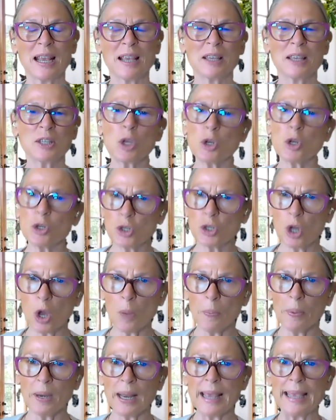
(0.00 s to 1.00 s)
So,
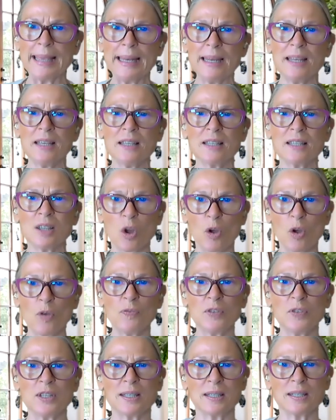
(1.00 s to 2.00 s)
Top Ladies
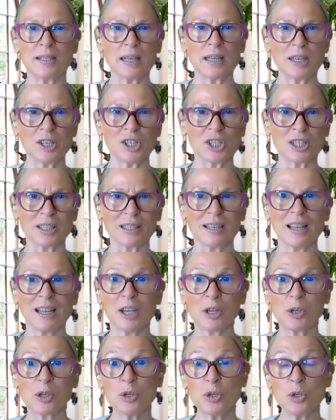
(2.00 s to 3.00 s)
of Distinction,
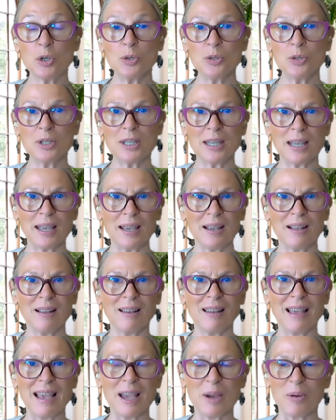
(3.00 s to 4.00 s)
could you
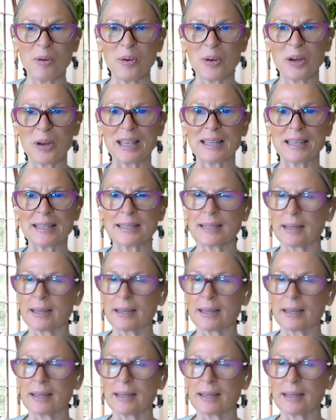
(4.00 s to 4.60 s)
tell our audience a